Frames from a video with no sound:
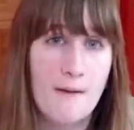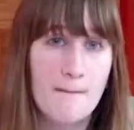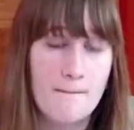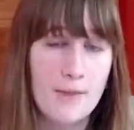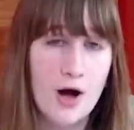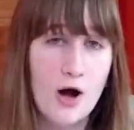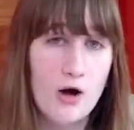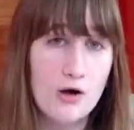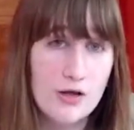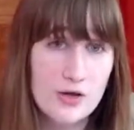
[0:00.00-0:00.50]

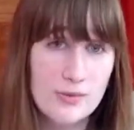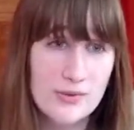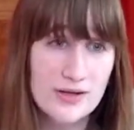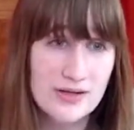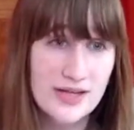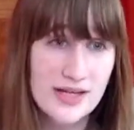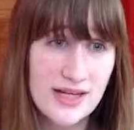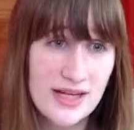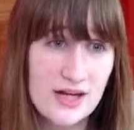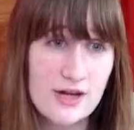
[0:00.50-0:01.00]
But all you
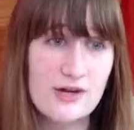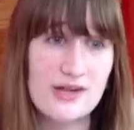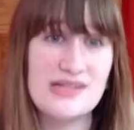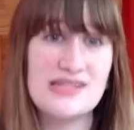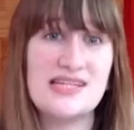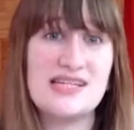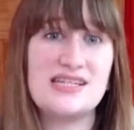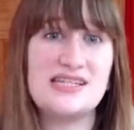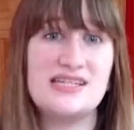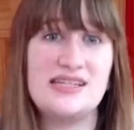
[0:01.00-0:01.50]
really hear
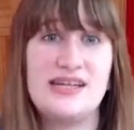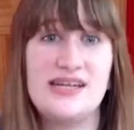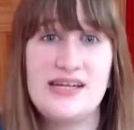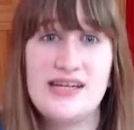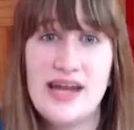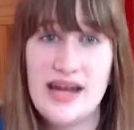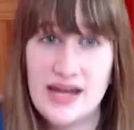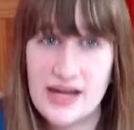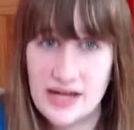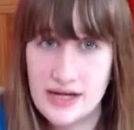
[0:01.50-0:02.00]
is his
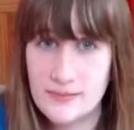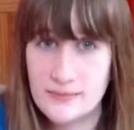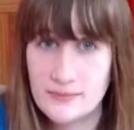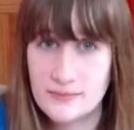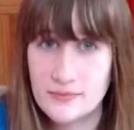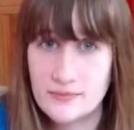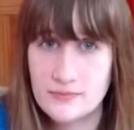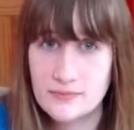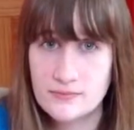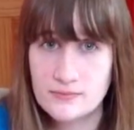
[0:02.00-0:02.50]
name.